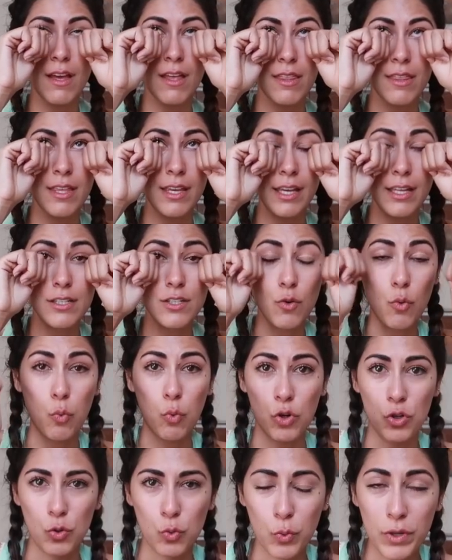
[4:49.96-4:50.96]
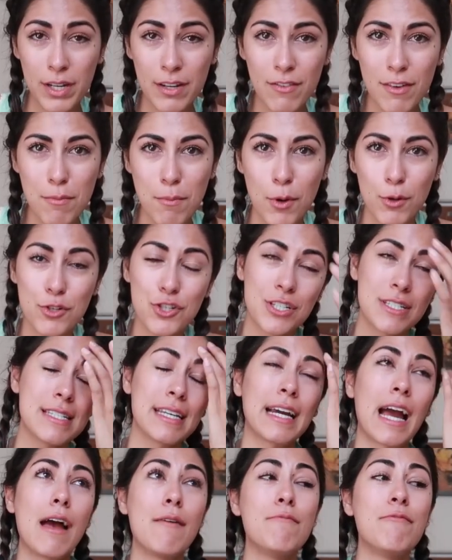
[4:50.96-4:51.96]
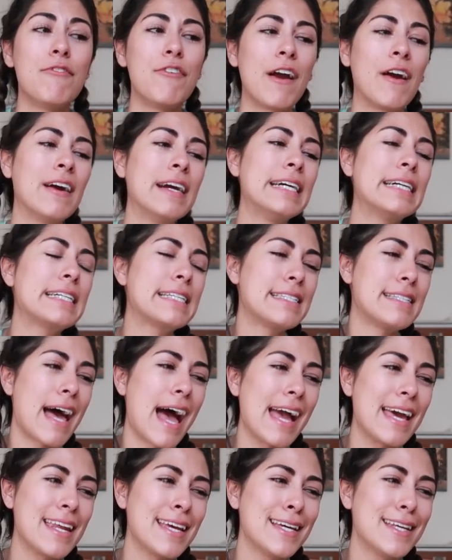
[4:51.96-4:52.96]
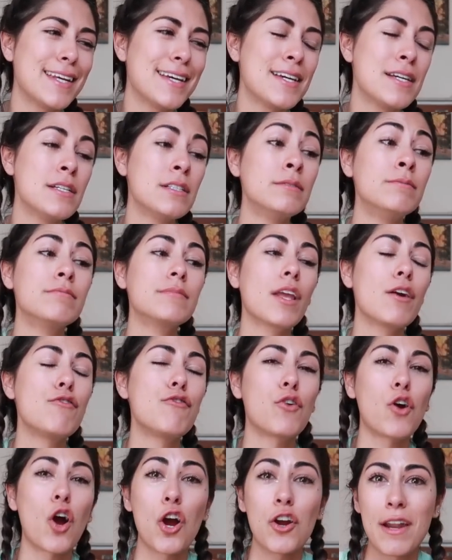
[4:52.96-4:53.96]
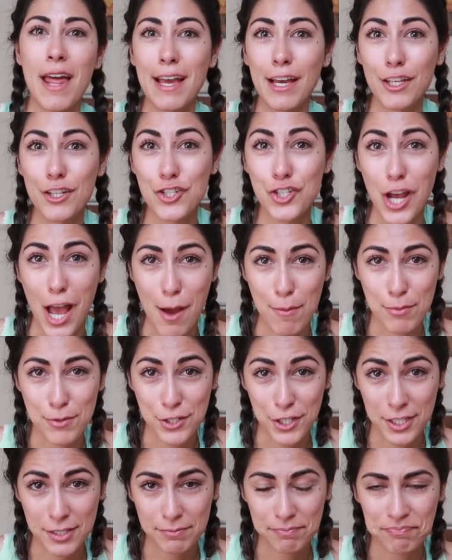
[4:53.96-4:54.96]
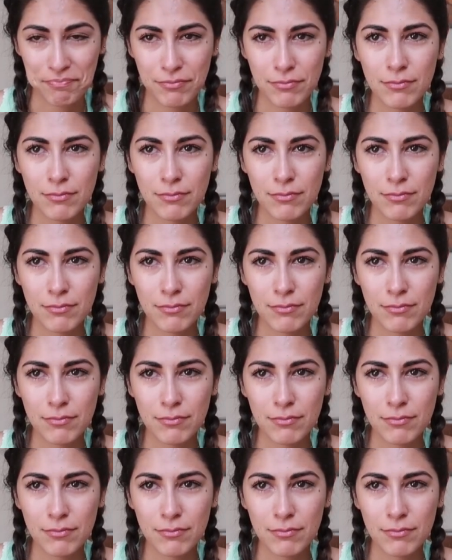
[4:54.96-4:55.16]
I think it's a whirlwind of emotions. Like I'm very excited for our next chapter.